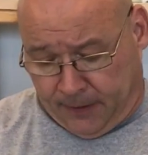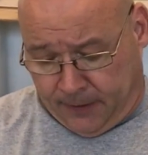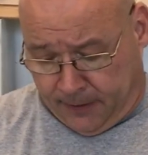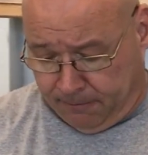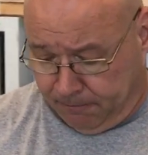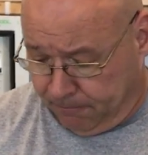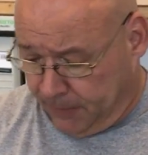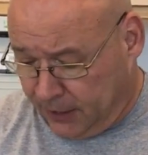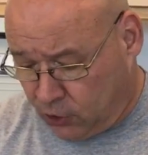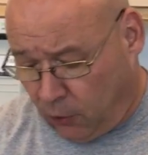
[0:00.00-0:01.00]
Um,
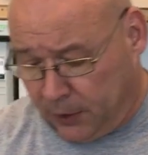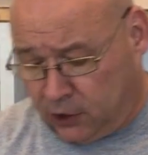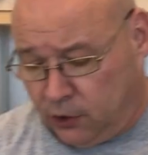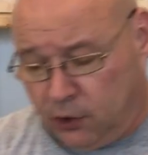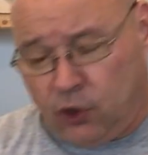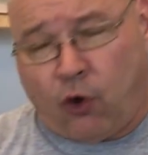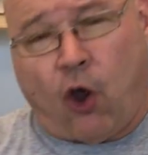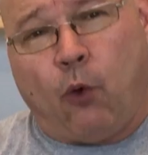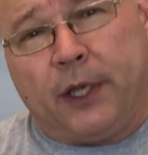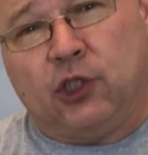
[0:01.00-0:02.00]
it's always, you're
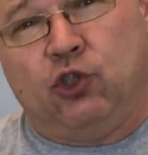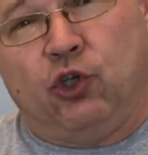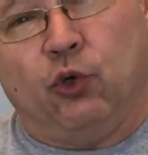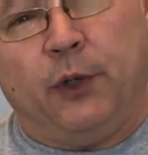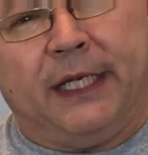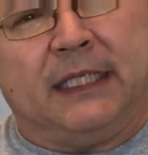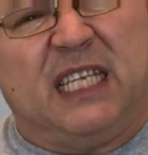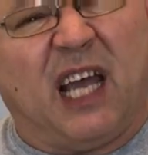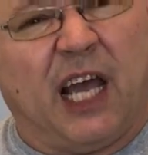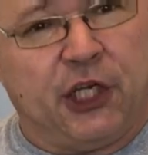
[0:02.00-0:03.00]
always doing
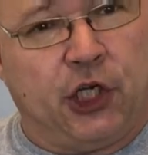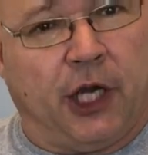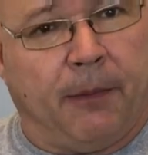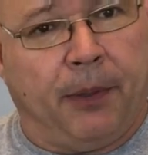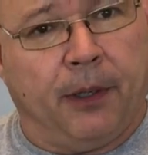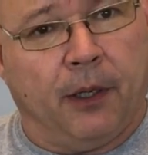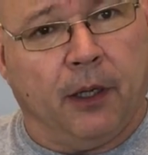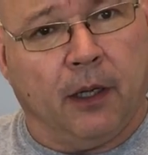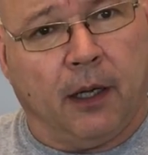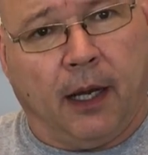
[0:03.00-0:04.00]
touch up.
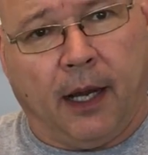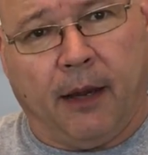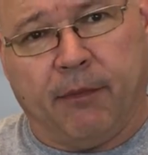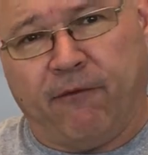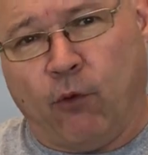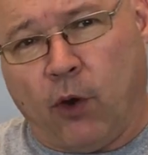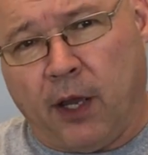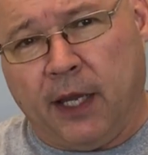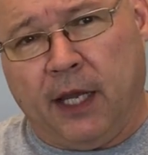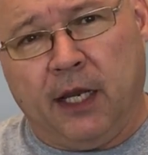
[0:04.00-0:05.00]
Uh, before
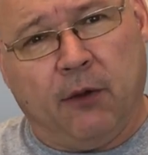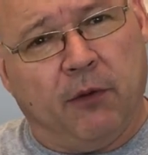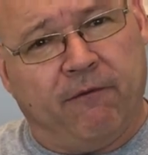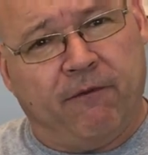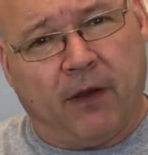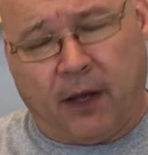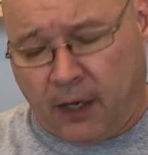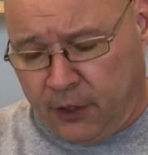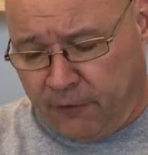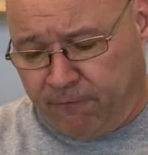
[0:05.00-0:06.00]
hitting it with
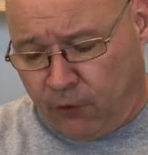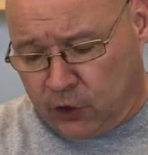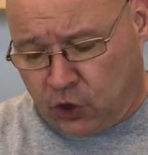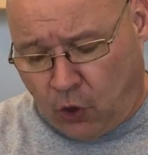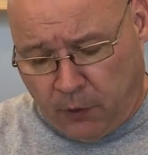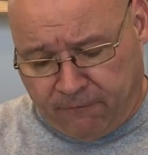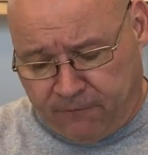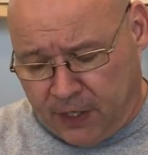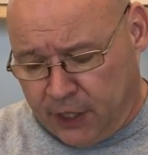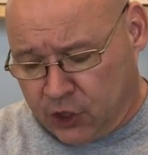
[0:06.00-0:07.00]
uh, your first coat of
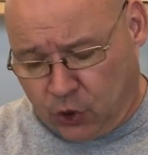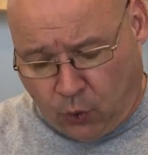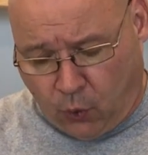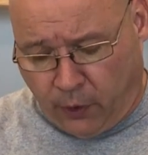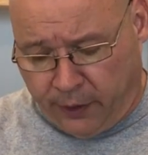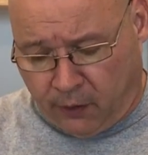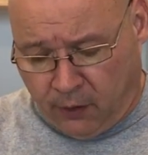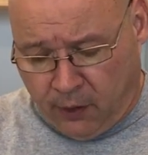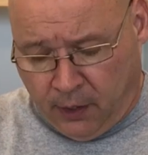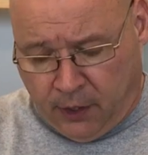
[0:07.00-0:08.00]
finish or oil,
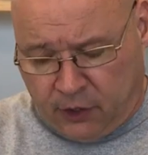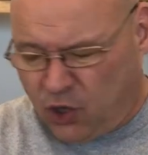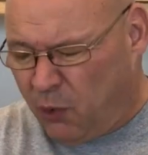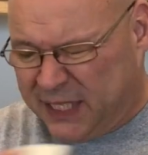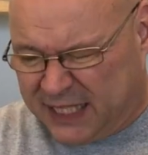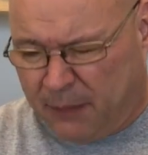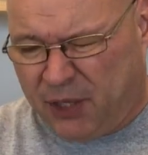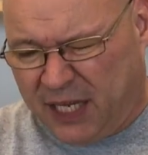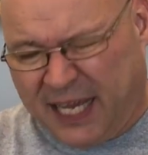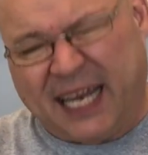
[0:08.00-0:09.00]
there's always
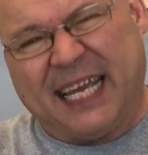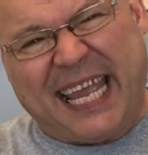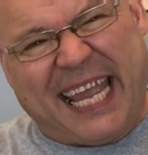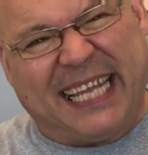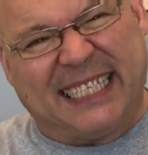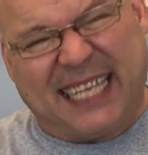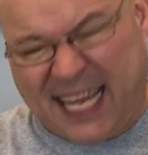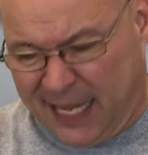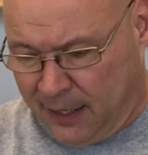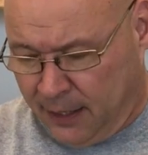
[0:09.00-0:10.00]
something you get a hand
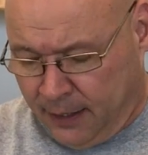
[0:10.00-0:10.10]
sand.